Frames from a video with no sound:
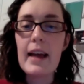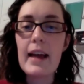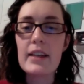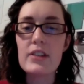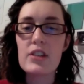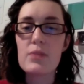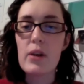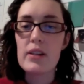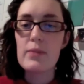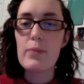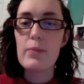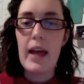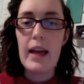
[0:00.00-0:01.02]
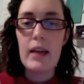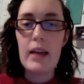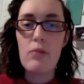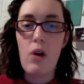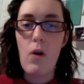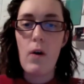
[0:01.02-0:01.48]
just puts blame
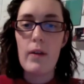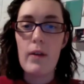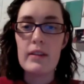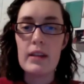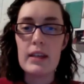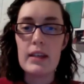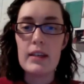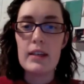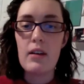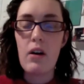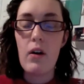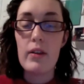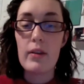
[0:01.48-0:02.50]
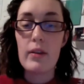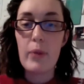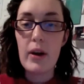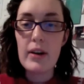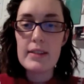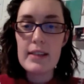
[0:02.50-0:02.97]
on the
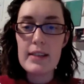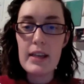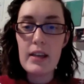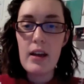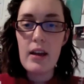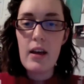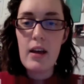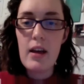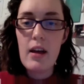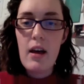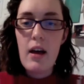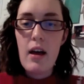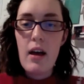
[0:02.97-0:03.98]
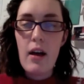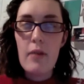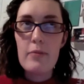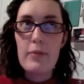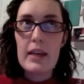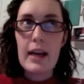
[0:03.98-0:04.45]
person,
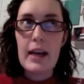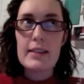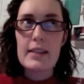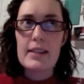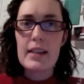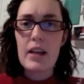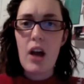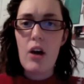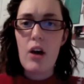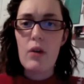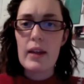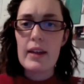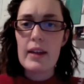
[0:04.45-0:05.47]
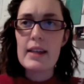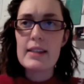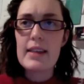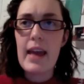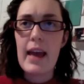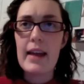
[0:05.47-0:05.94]
because it's like, oh, like, this
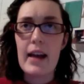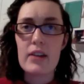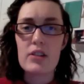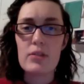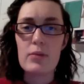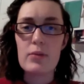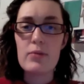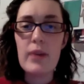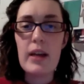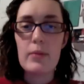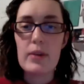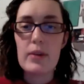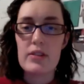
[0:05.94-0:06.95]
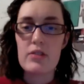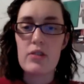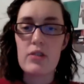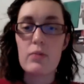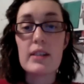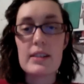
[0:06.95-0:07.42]
can't actually be real because there's no
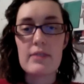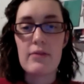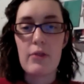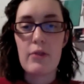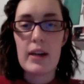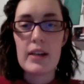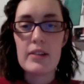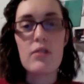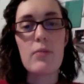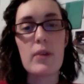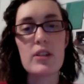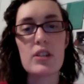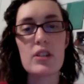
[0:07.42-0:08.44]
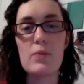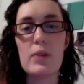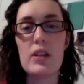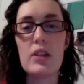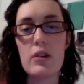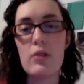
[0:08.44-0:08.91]
reason for it, so it must just be
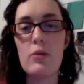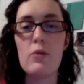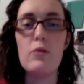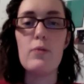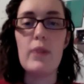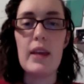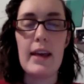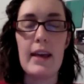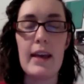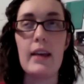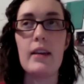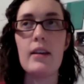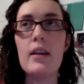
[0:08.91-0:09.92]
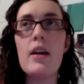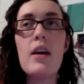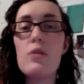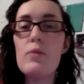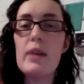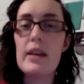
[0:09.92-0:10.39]
you being
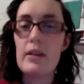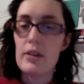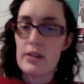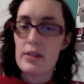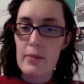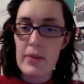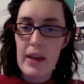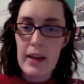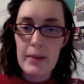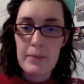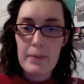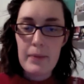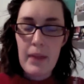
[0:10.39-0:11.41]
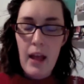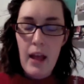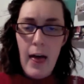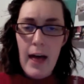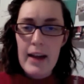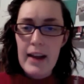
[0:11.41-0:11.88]
weak or something.
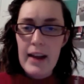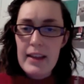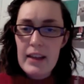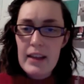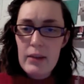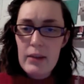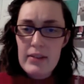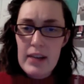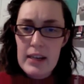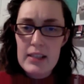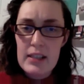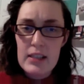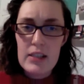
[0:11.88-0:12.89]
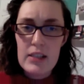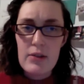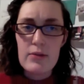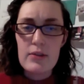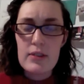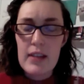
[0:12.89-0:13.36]
And I think we have a
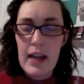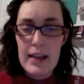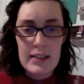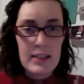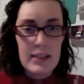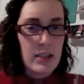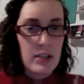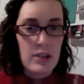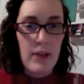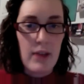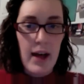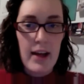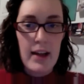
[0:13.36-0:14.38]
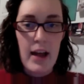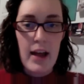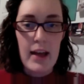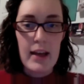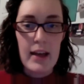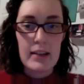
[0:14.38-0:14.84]
tendency to do that,
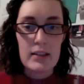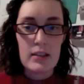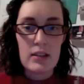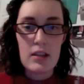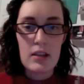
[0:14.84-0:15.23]
and